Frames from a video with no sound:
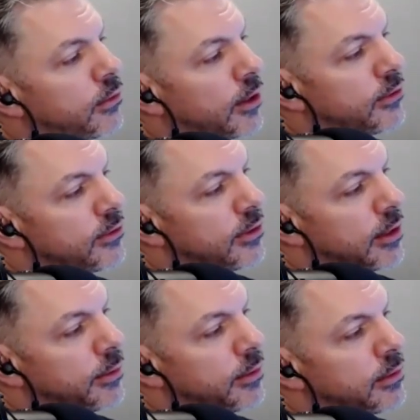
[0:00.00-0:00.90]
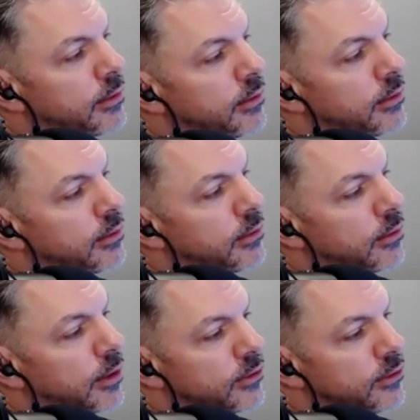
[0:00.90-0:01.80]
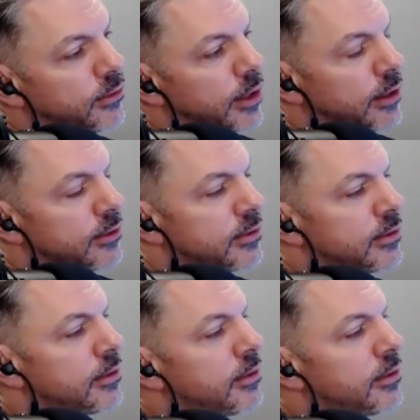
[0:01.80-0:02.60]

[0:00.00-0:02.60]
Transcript: twice as deep, twice as relaxed.